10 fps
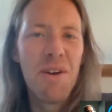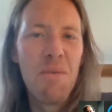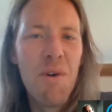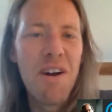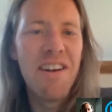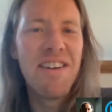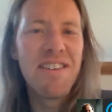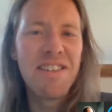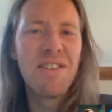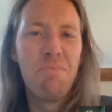that's not going to work
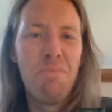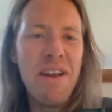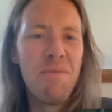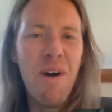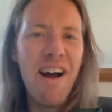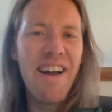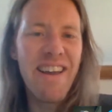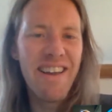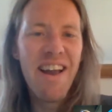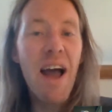and it just spin?
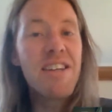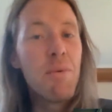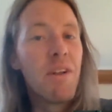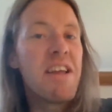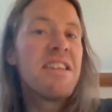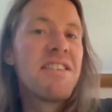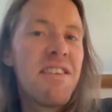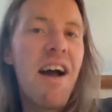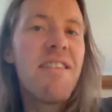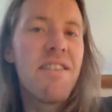Why? Actually, well,
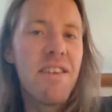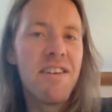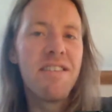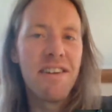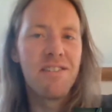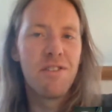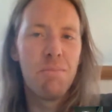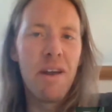inside the International